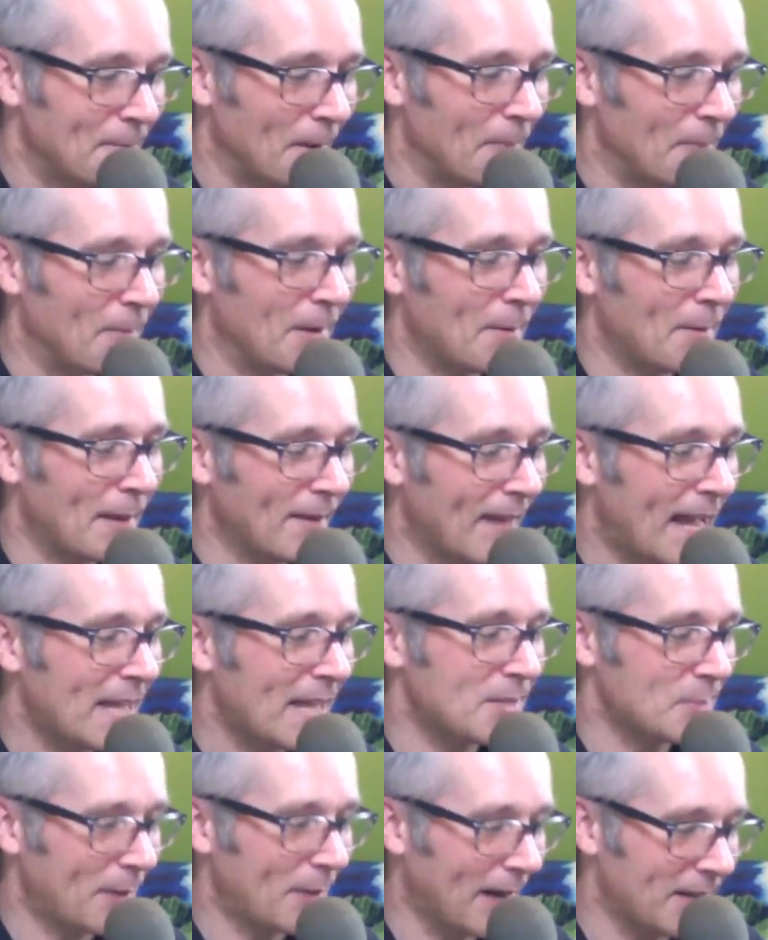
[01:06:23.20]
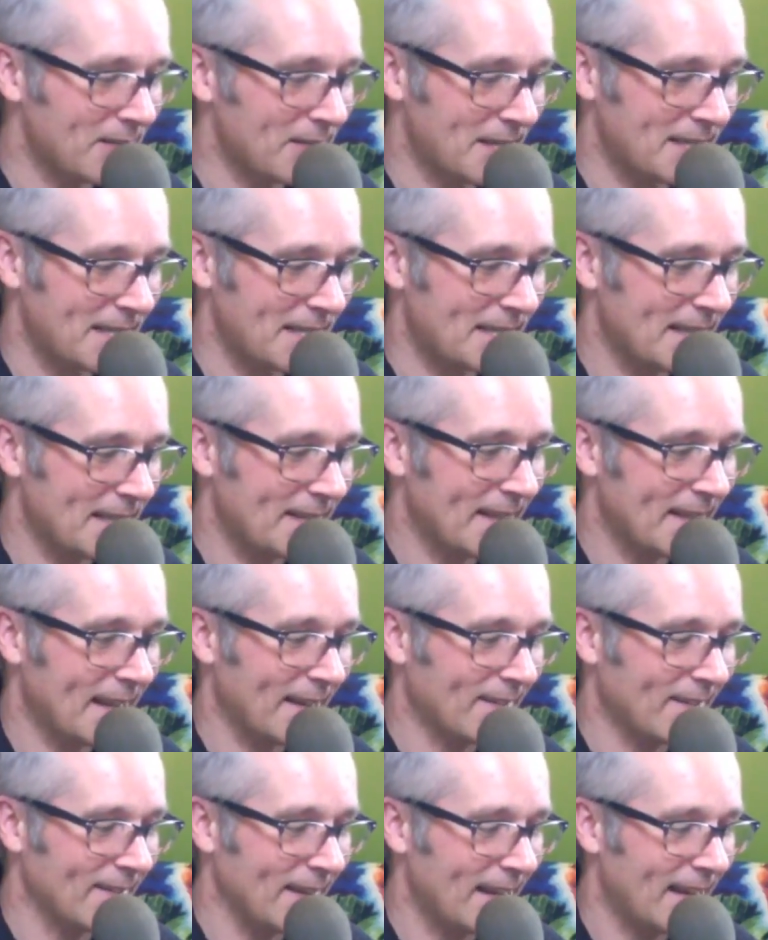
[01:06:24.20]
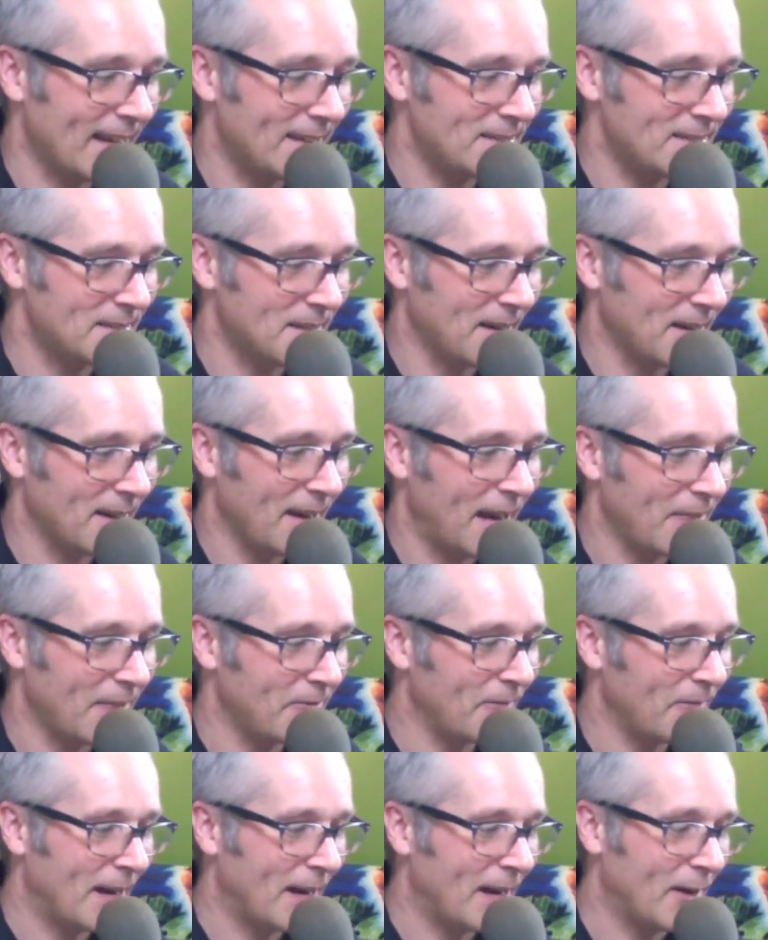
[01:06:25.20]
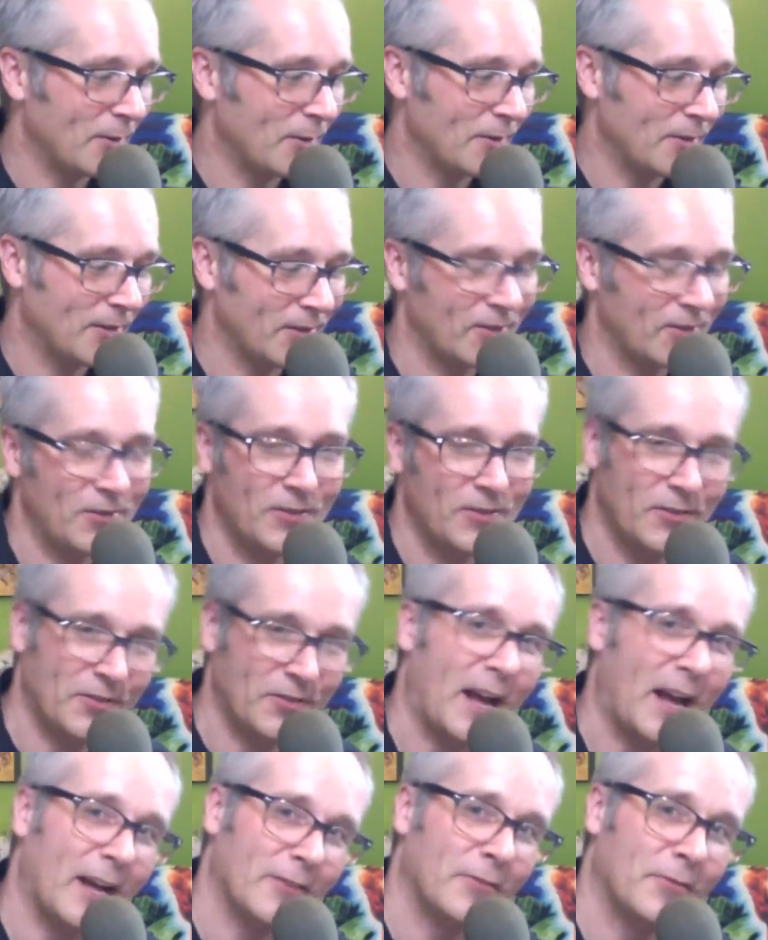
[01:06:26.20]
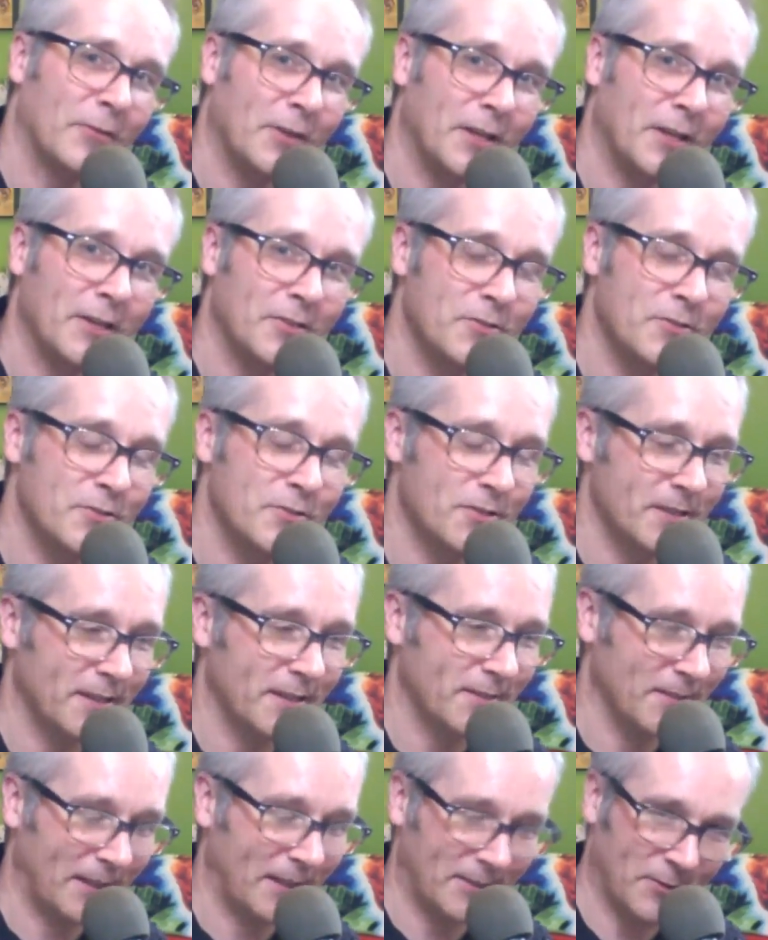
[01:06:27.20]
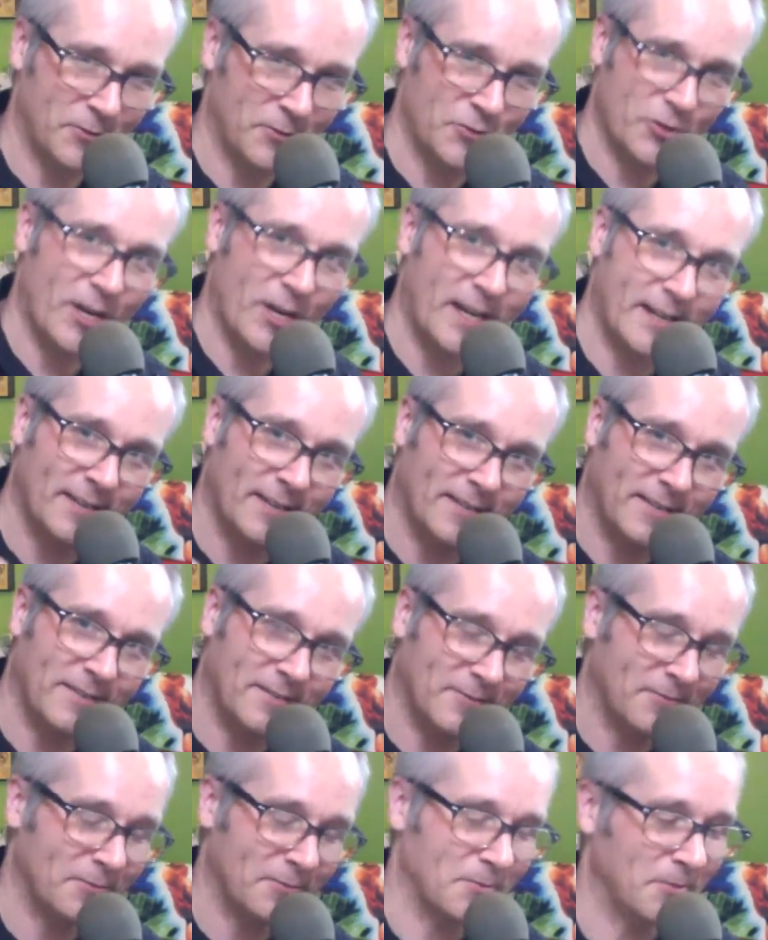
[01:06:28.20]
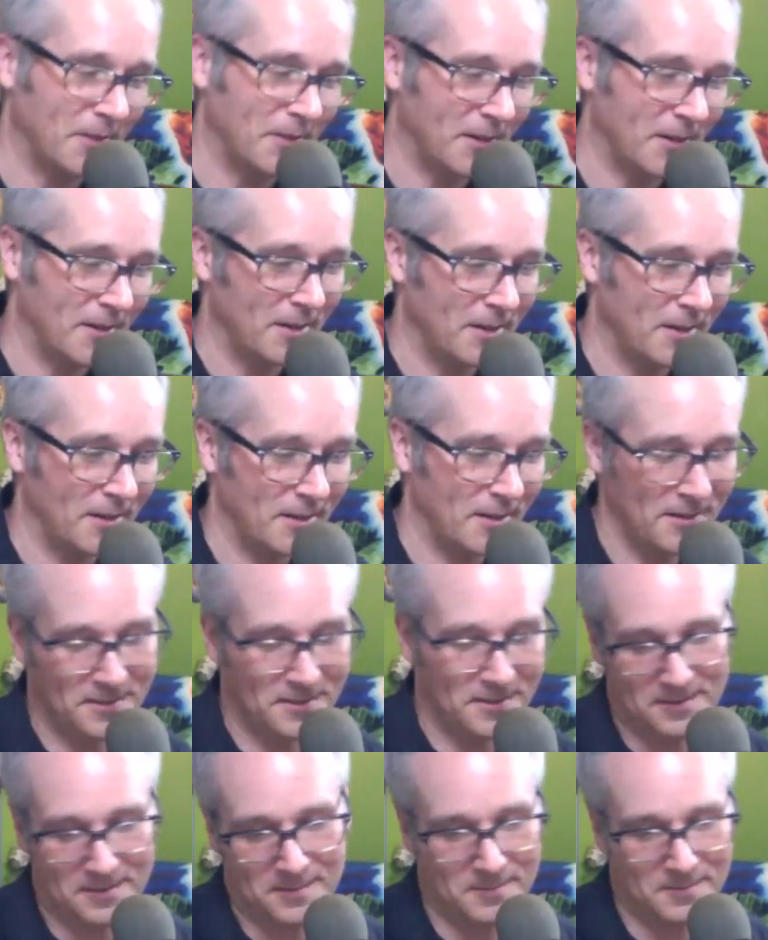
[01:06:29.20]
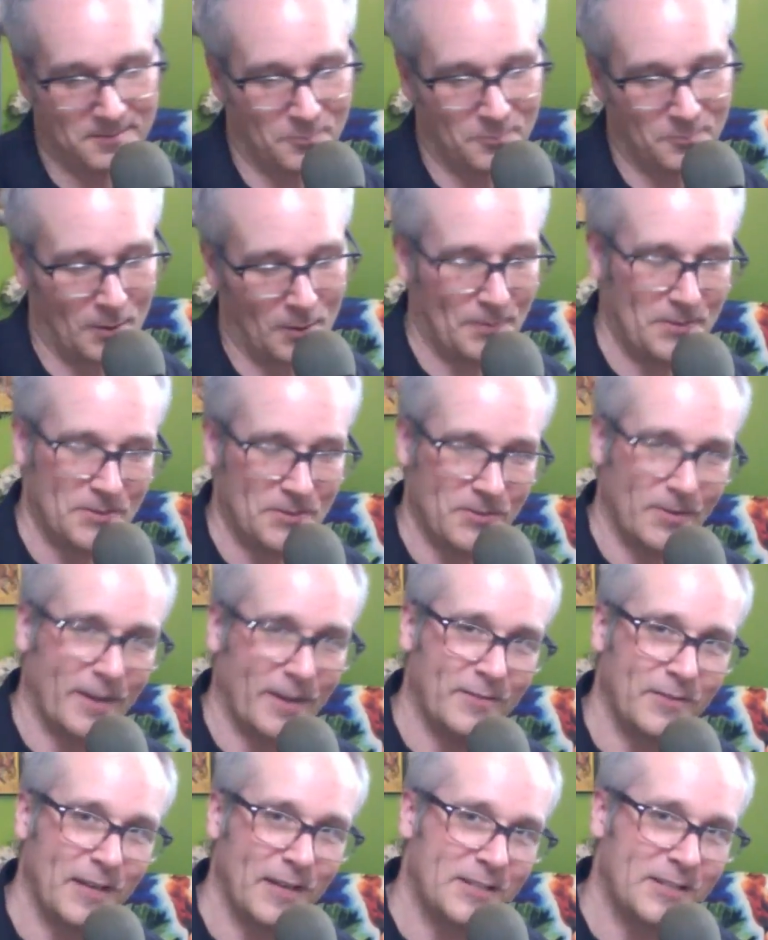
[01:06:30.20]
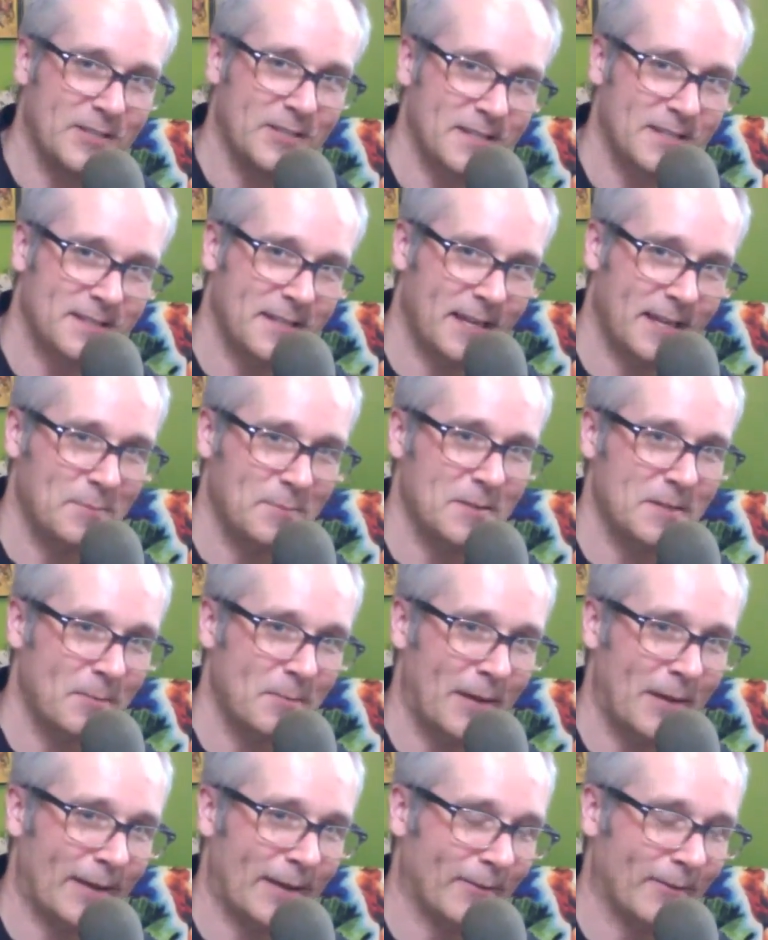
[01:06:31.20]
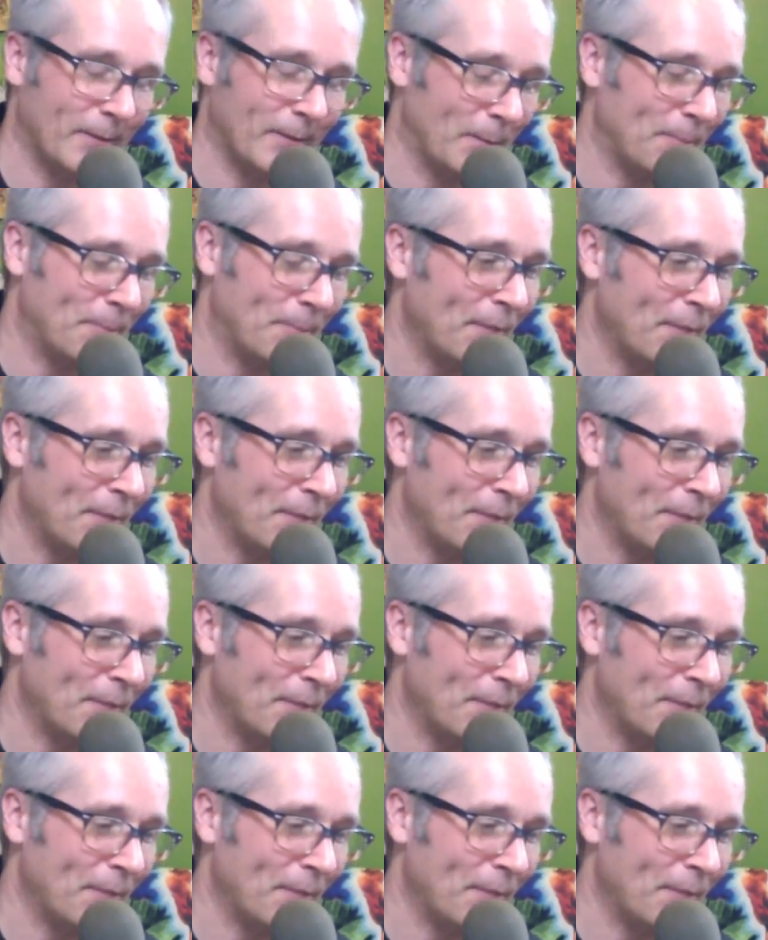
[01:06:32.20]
one of my last projects I did in that class, uh, I found this stock footage in like those giant uh, weapons grade VHS tapes in the back room.